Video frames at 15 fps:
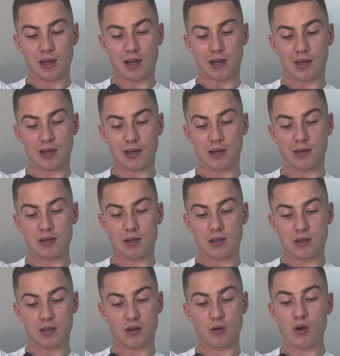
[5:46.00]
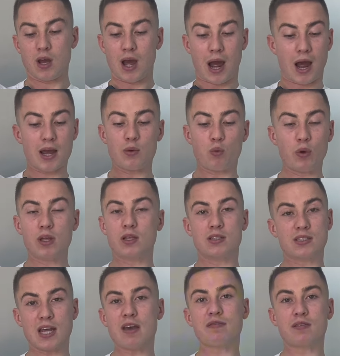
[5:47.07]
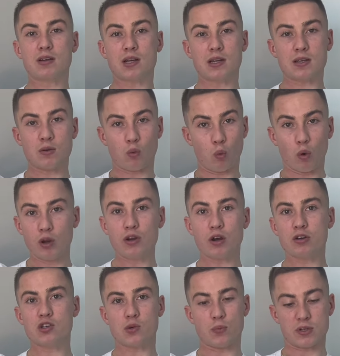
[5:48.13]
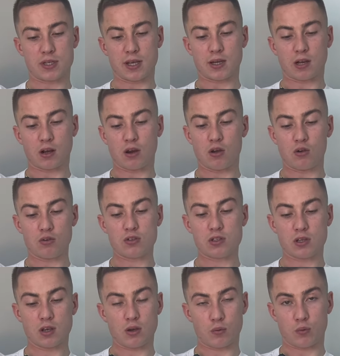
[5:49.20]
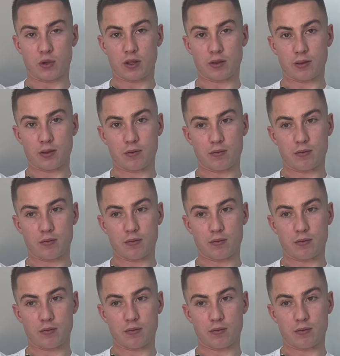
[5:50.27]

and you know I will definitely one hundred percent close with